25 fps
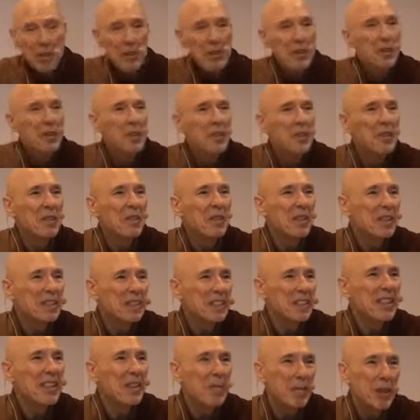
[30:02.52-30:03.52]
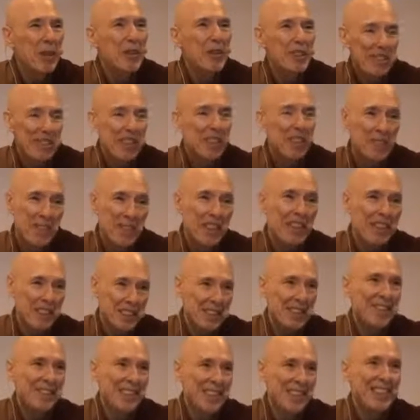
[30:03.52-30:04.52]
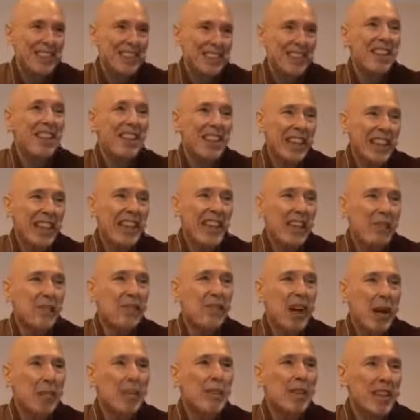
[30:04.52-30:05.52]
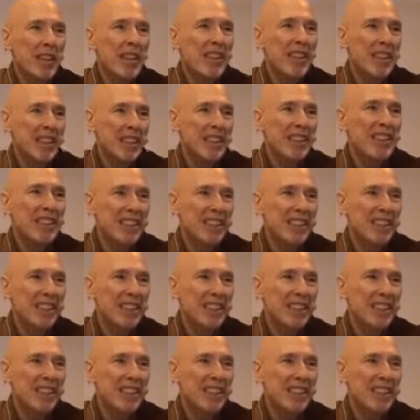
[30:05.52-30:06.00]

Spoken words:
too. Yeah, because it's the leading family.